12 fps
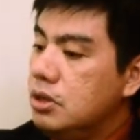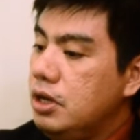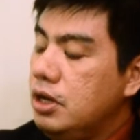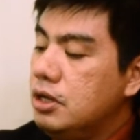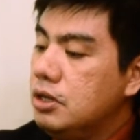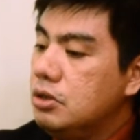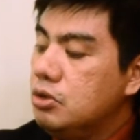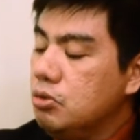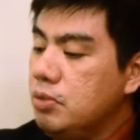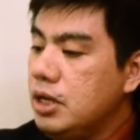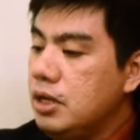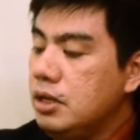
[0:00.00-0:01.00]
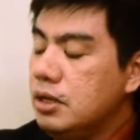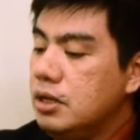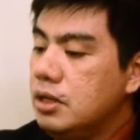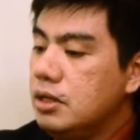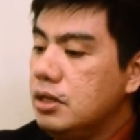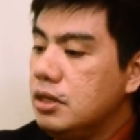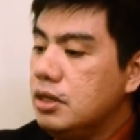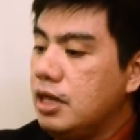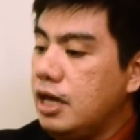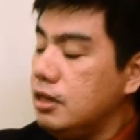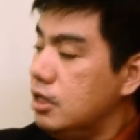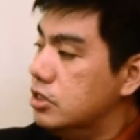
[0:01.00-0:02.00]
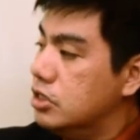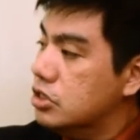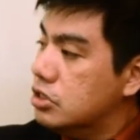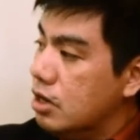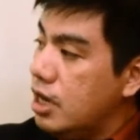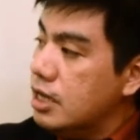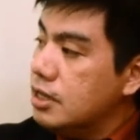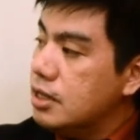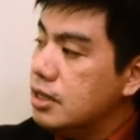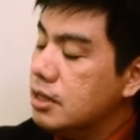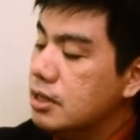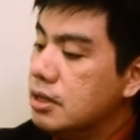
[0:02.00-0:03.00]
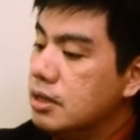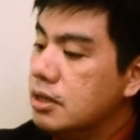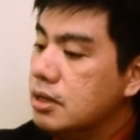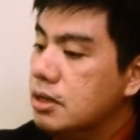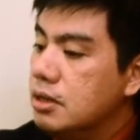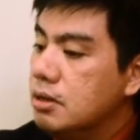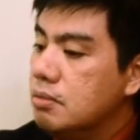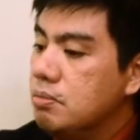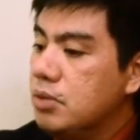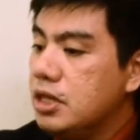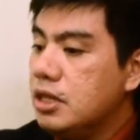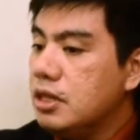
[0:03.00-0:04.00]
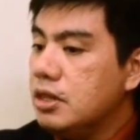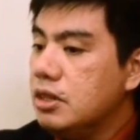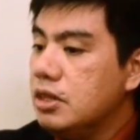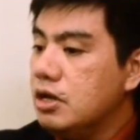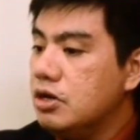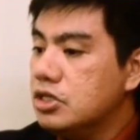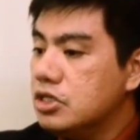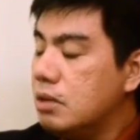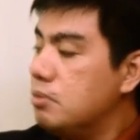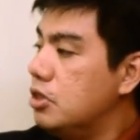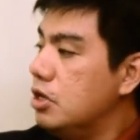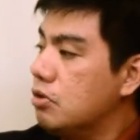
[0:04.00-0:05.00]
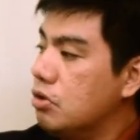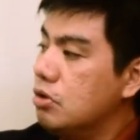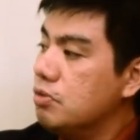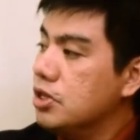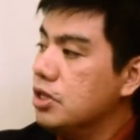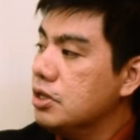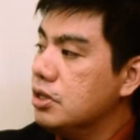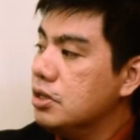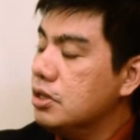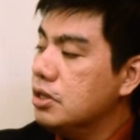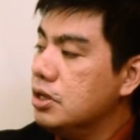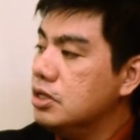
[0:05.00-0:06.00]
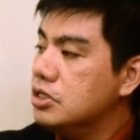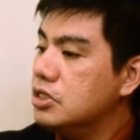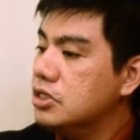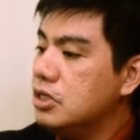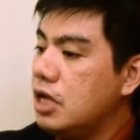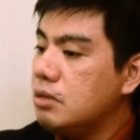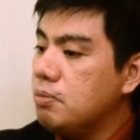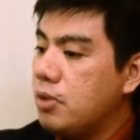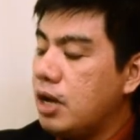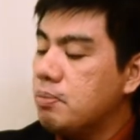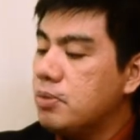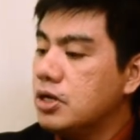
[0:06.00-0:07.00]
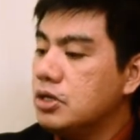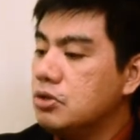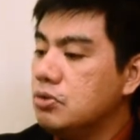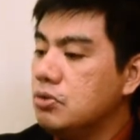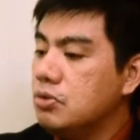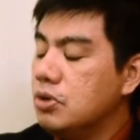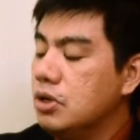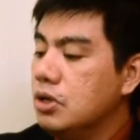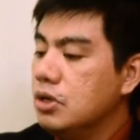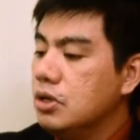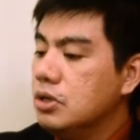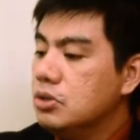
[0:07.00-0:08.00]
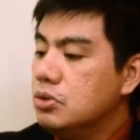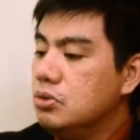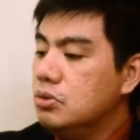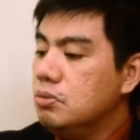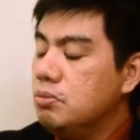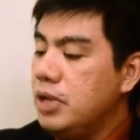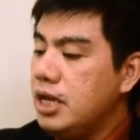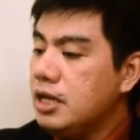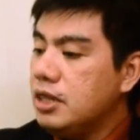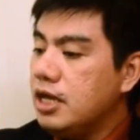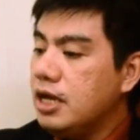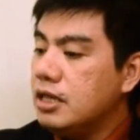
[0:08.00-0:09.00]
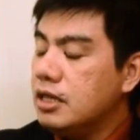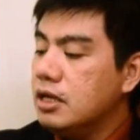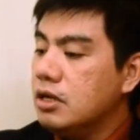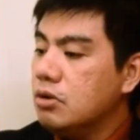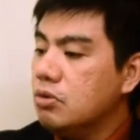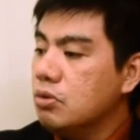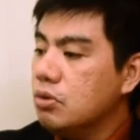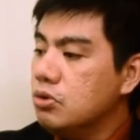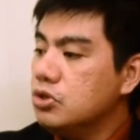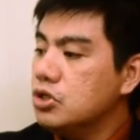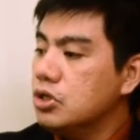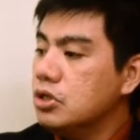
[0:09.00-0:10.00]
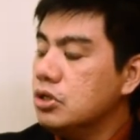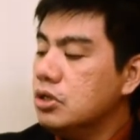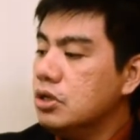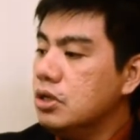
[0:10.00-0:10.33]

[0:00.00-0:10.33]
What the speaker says: And to me, that is his right, but there is something wrong with it. It's not proper to make that conclusion,